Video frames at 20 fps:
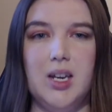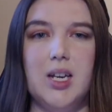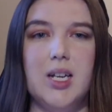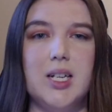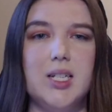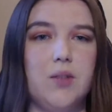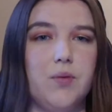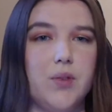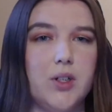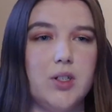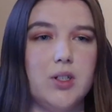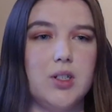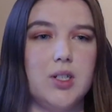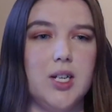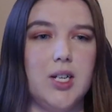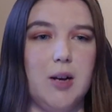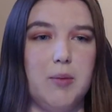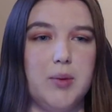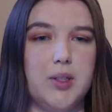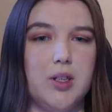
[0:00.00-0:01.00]
His first
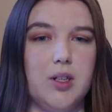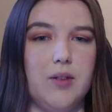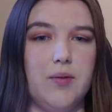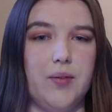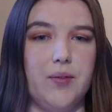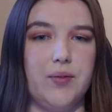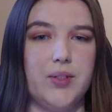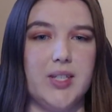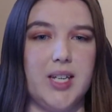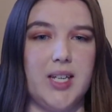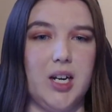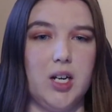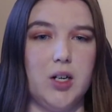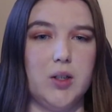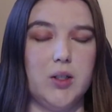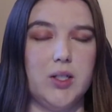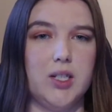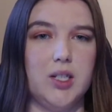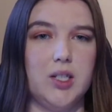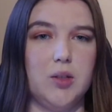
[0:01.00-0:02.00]
episode of
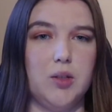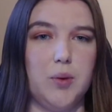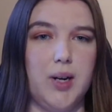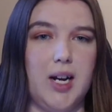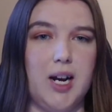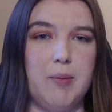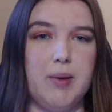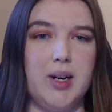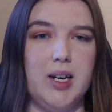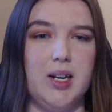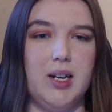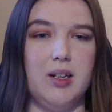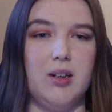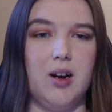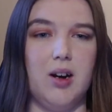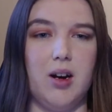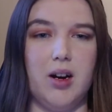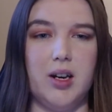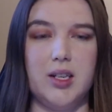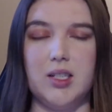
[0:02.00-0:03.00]
psychosis would happen in
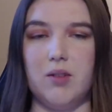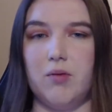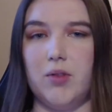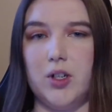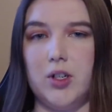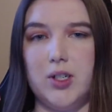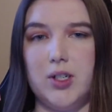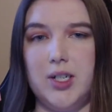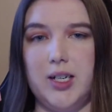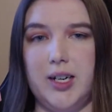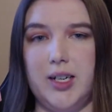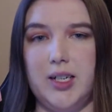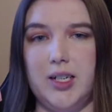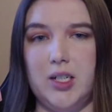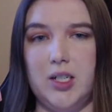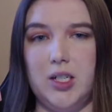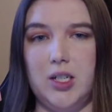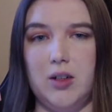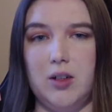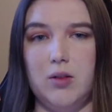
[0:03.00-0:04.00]
August of
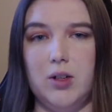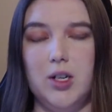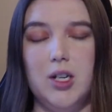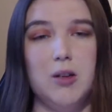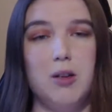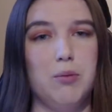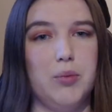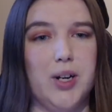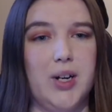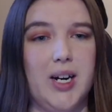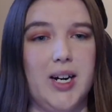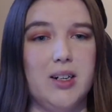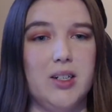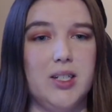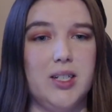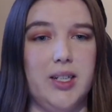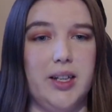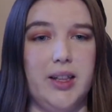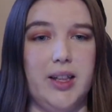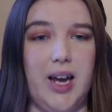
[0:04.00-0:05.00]
1392. Prior
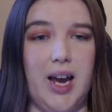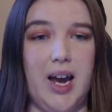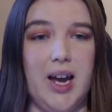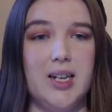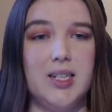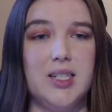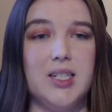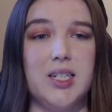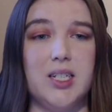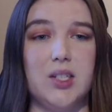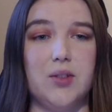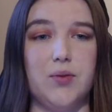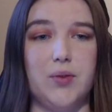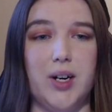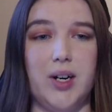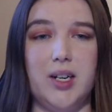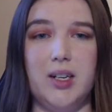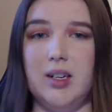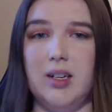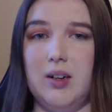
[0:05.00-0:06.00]
to that, his
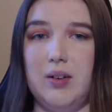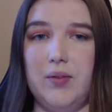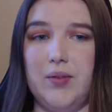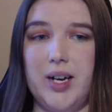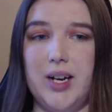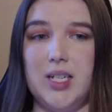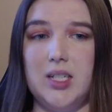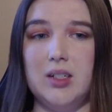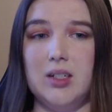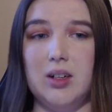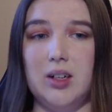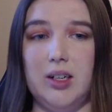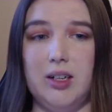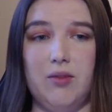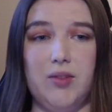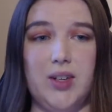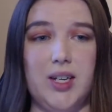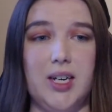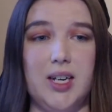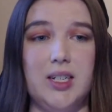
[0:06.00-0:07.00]
friend and advisor,
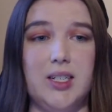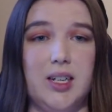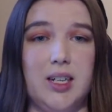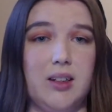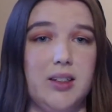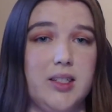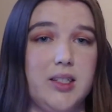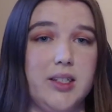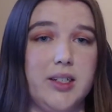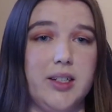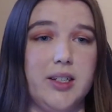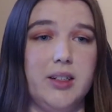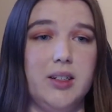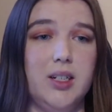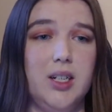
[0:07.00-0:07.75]
Olivier de Clisson,